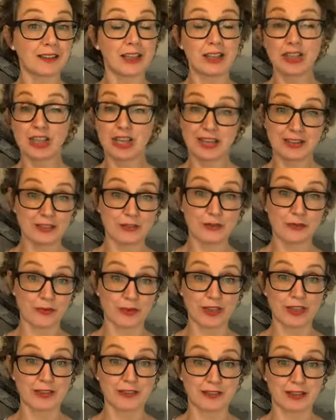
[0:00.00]
a chest
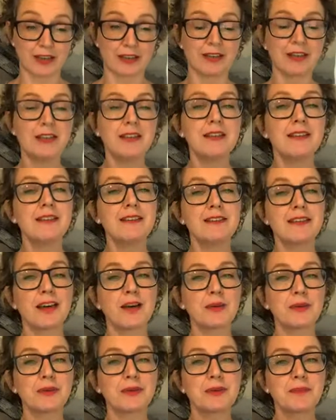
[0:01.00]
freezer. So